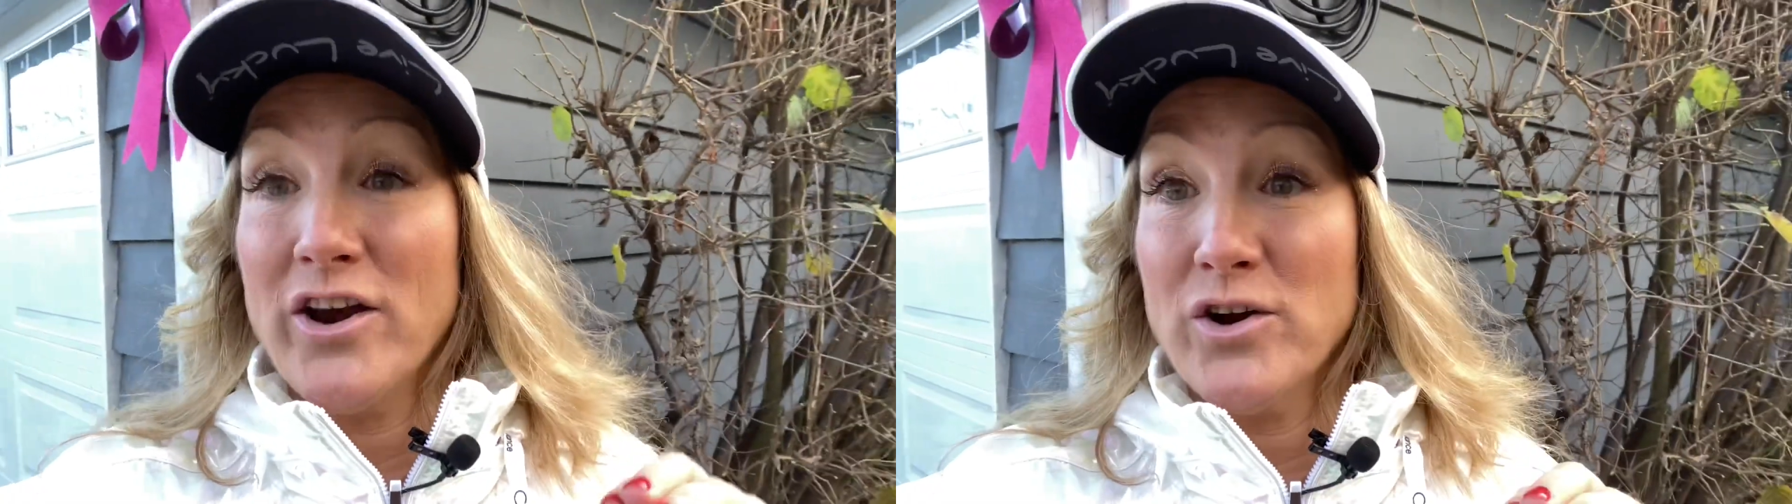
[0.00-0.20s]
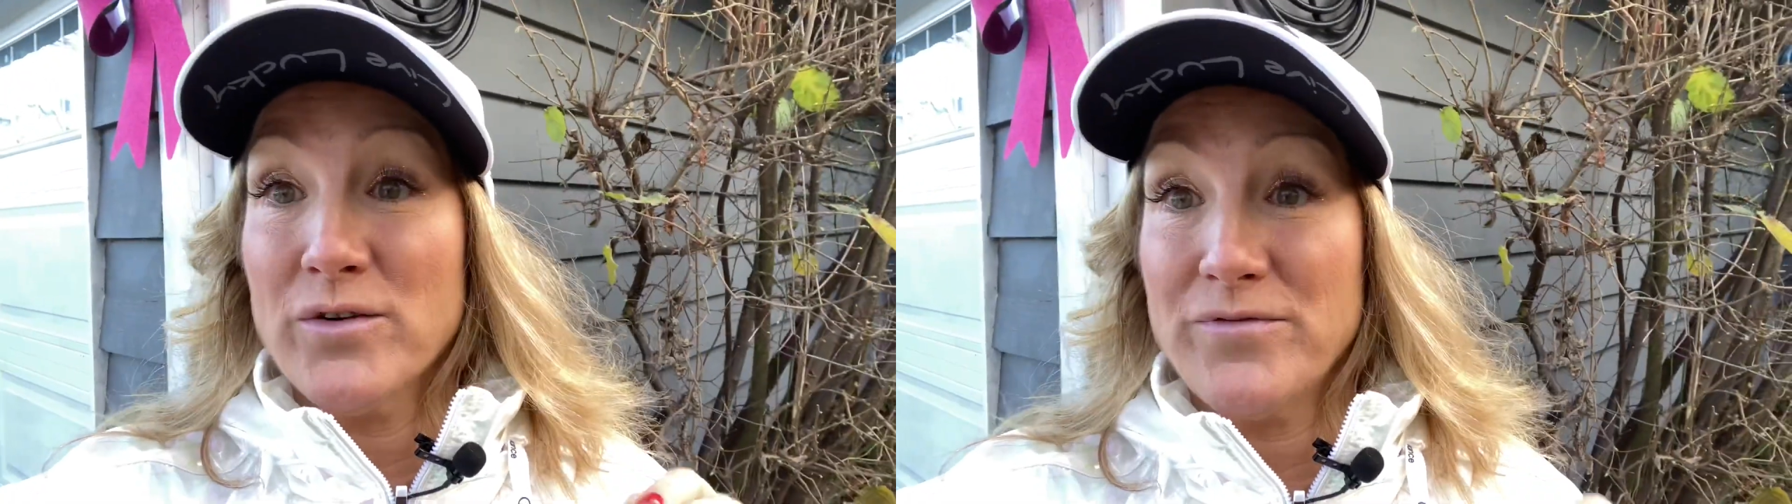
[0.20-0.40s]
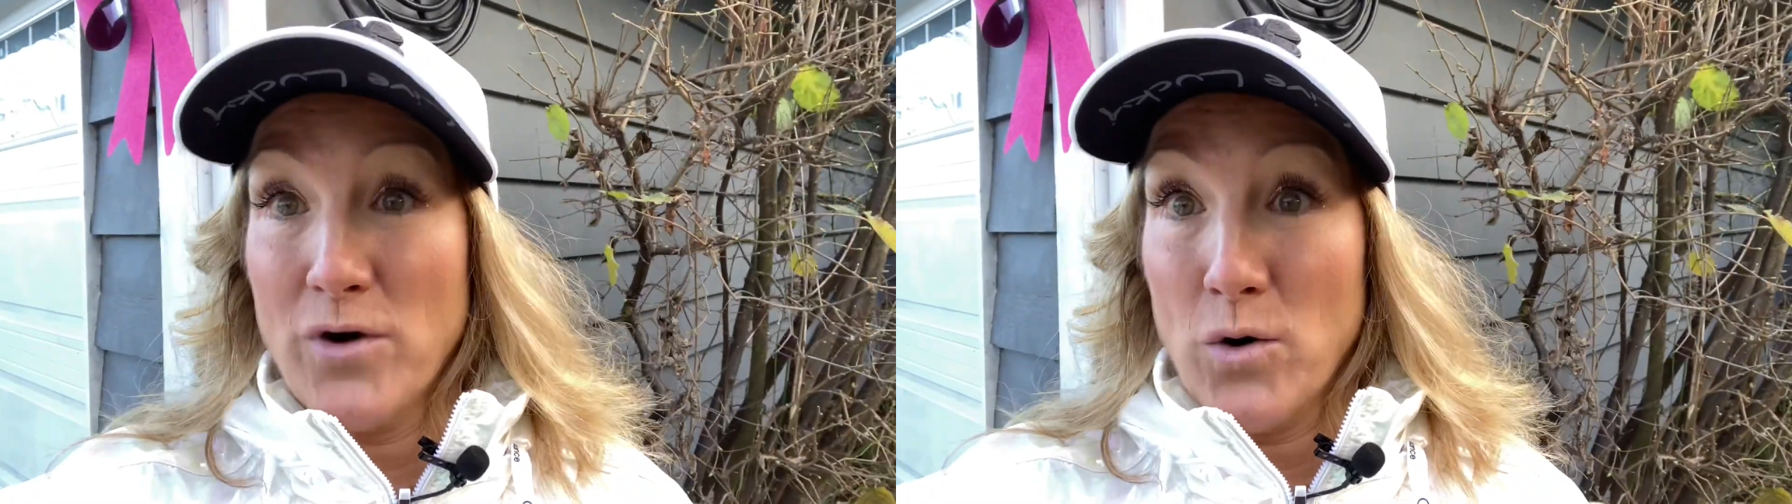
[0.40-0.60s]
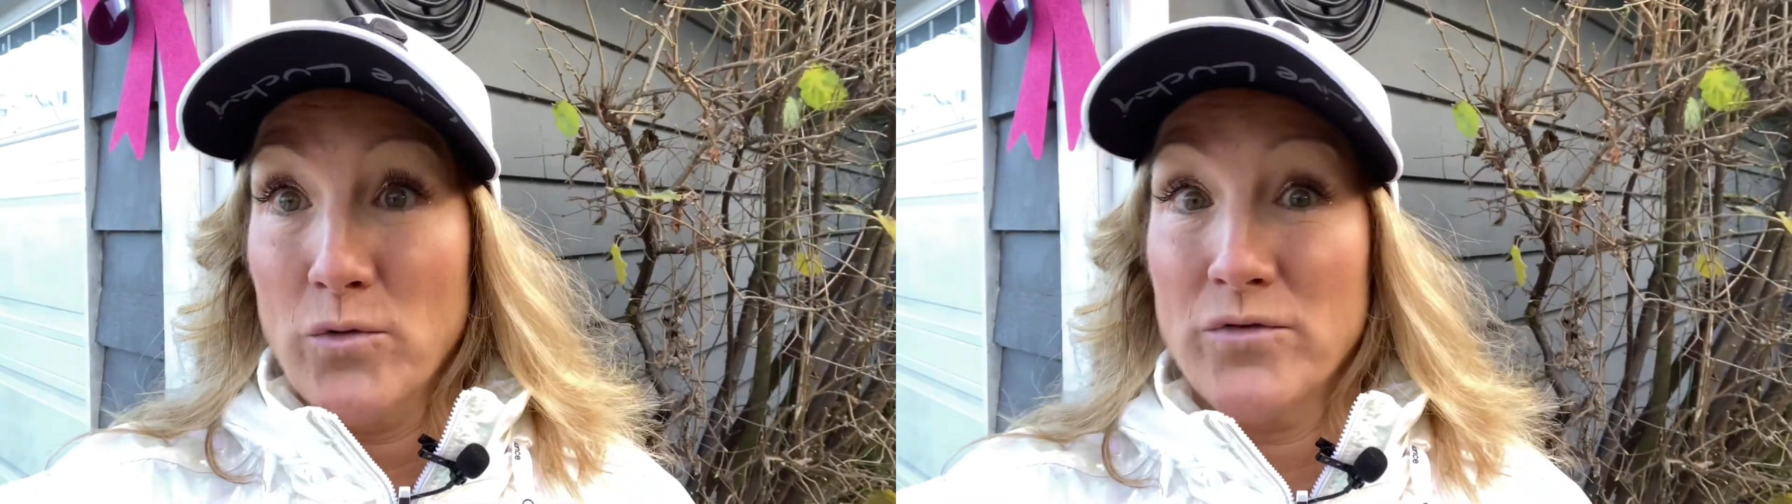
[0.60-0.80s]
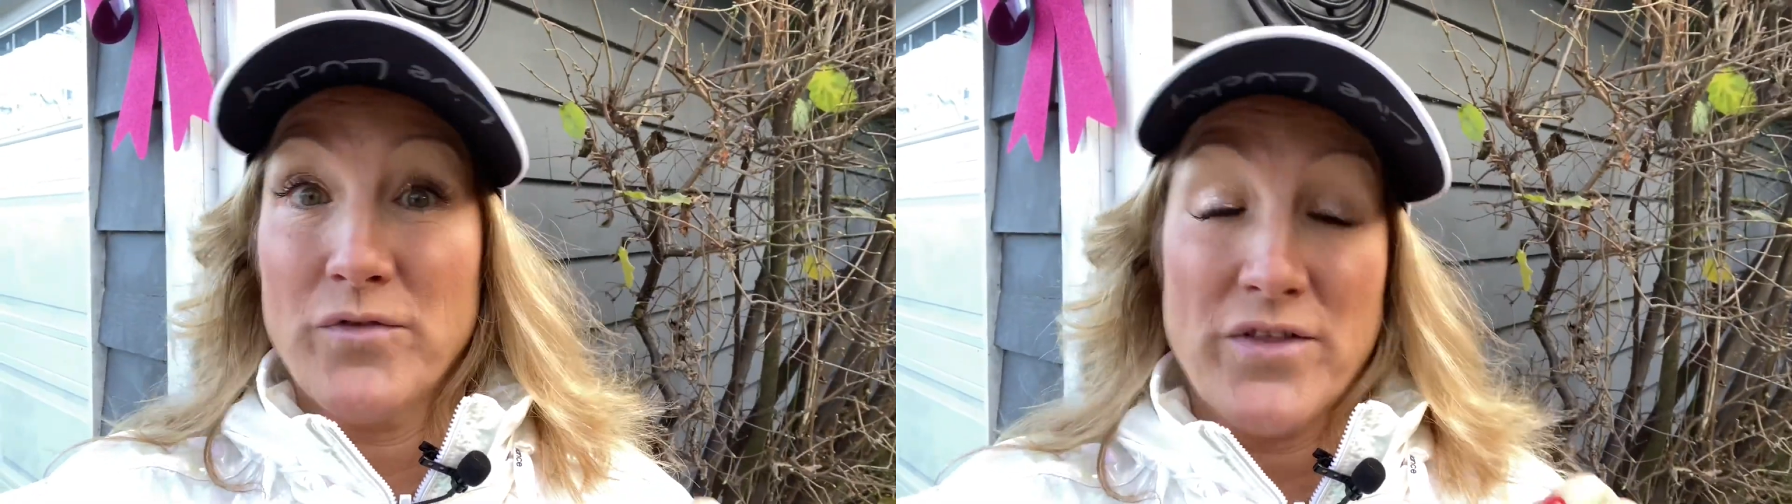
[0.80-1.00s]
your phone
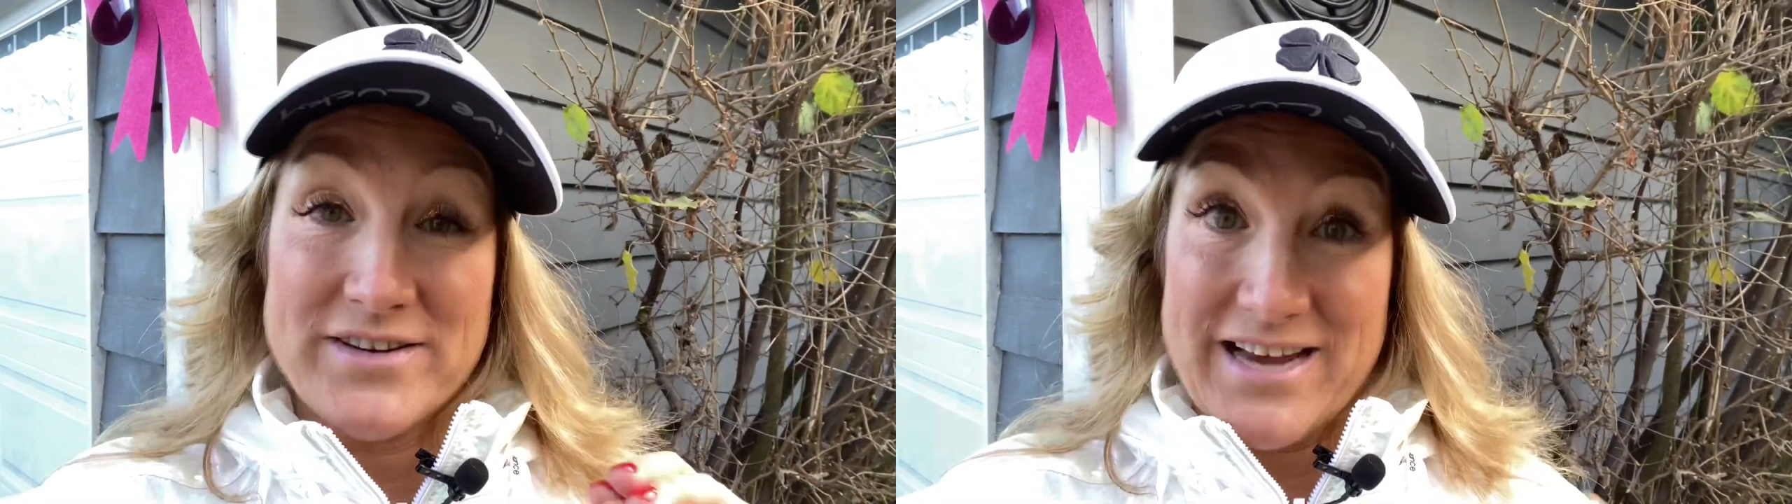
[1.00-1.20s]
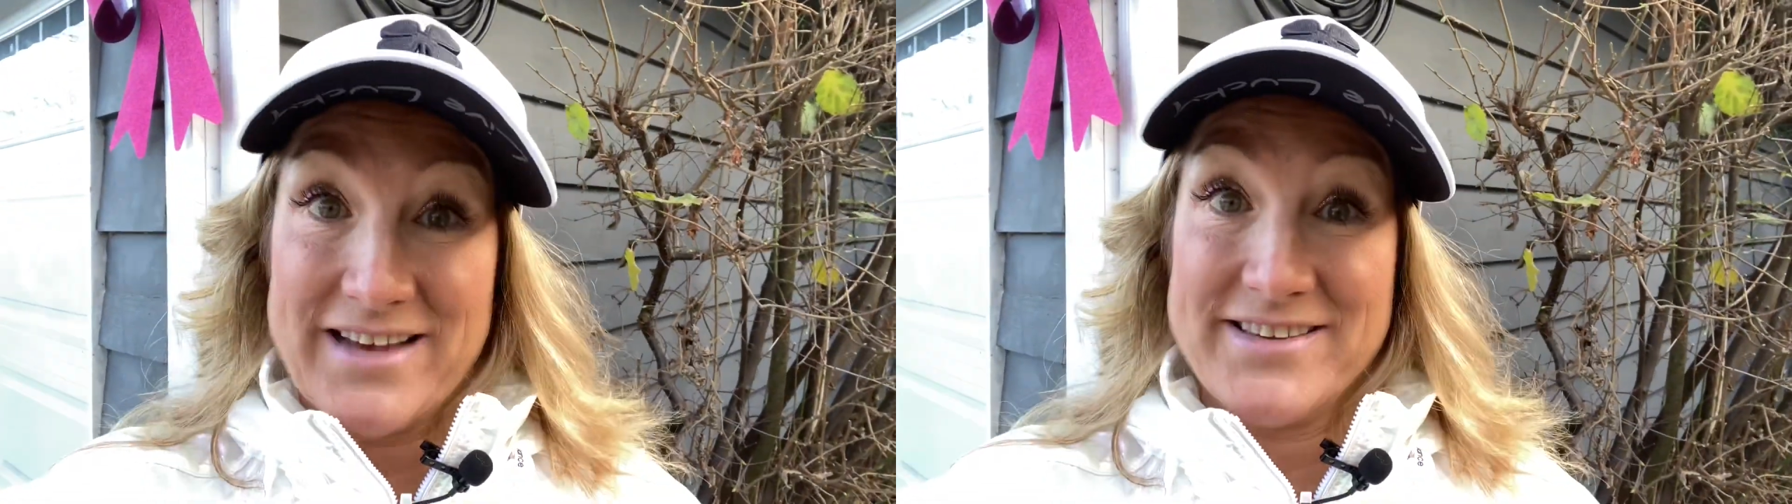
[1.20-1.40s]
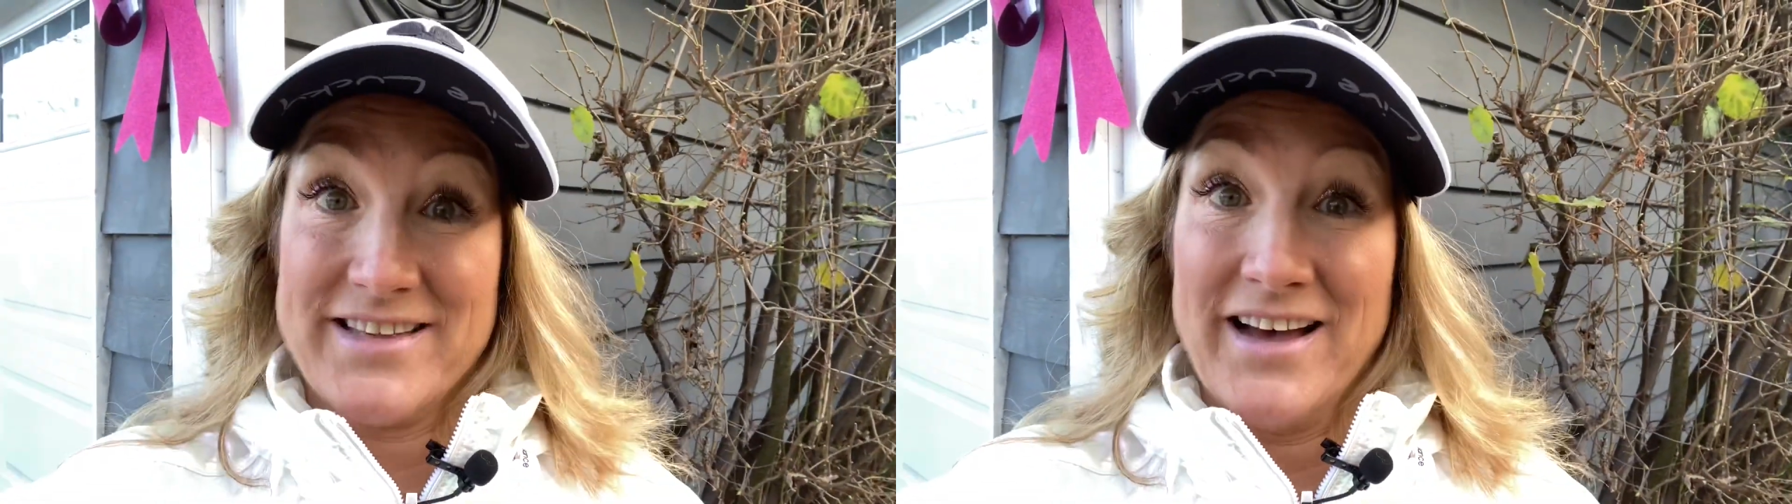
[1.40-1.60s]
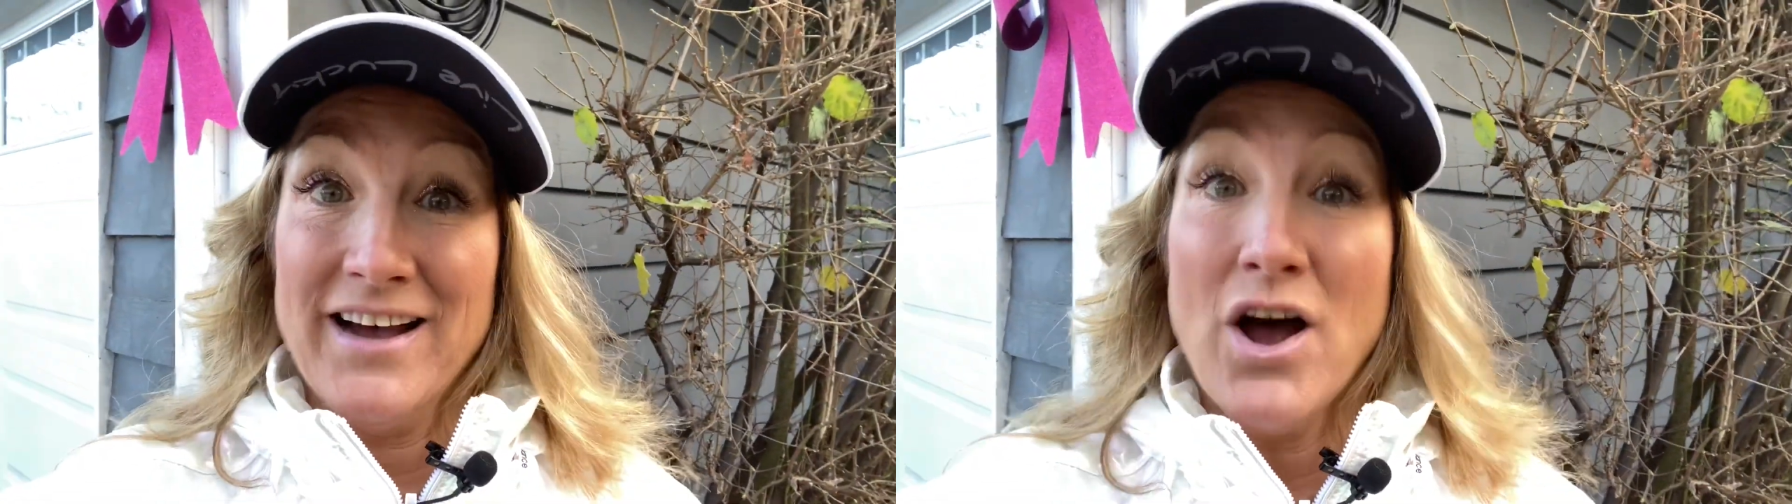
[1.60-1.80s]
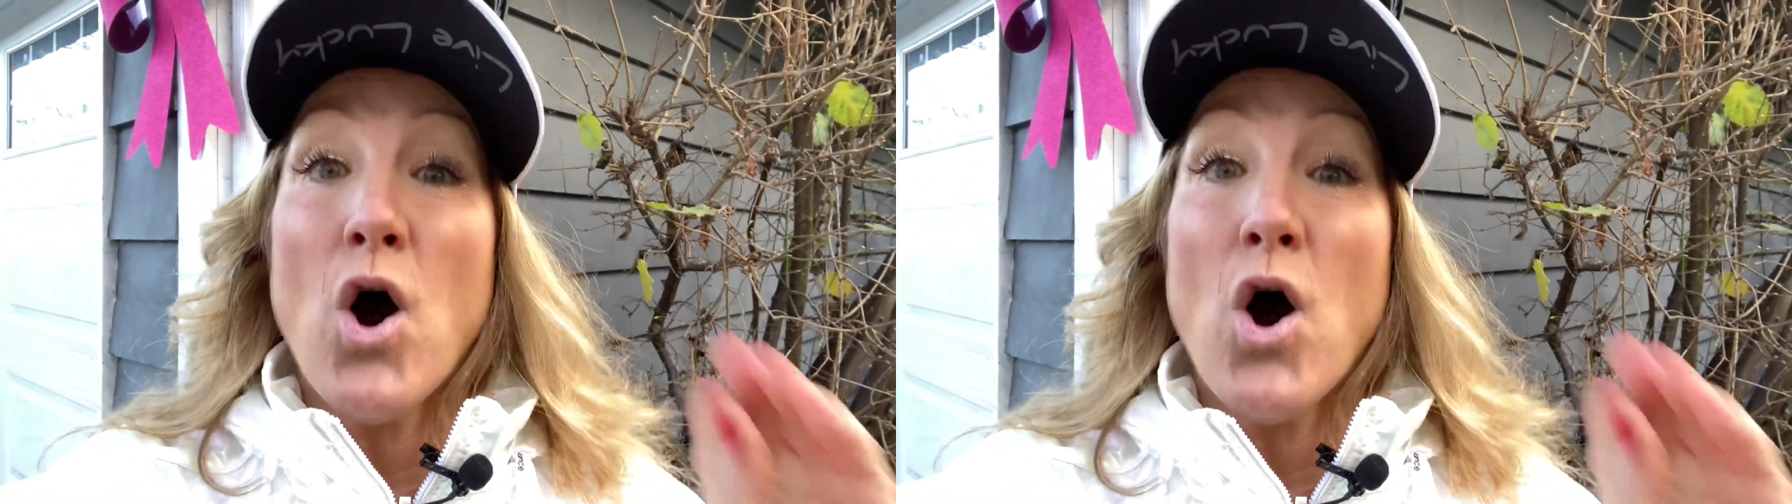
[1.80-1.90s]
for the Tesla,